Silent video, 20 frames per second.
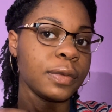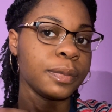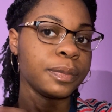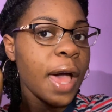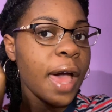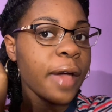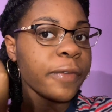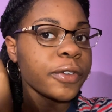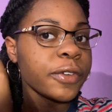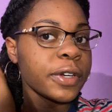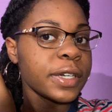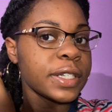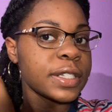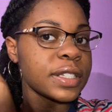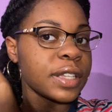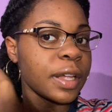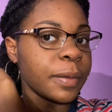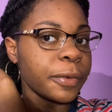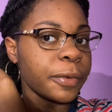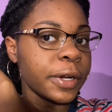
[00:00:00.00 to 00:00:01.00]
After it's
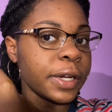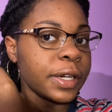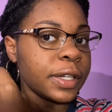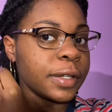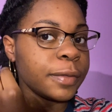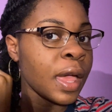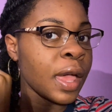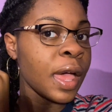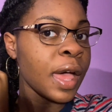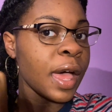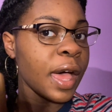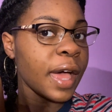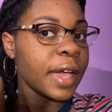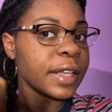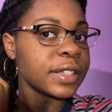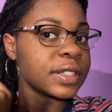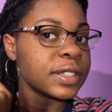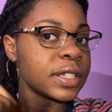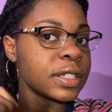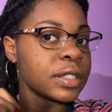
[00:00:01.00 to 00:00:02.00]
separated, I
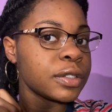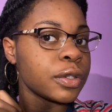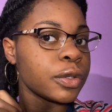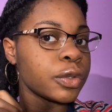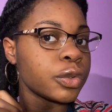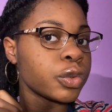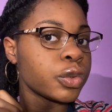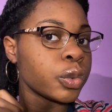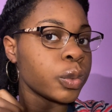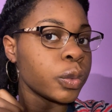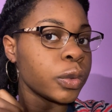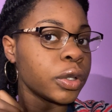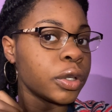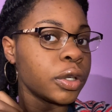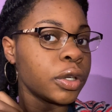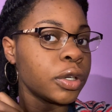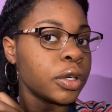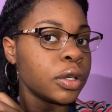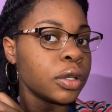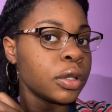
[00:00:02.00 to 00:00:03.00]
just
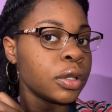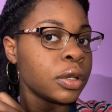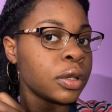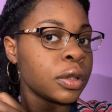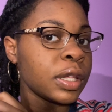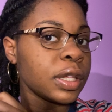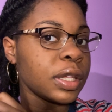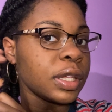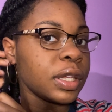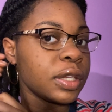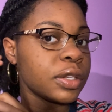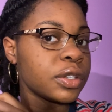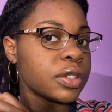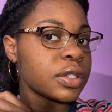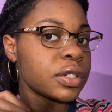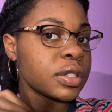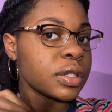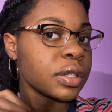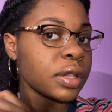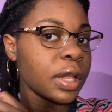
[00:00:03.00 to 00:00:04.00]
twirl
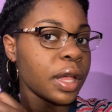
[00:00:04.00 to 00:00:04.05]
each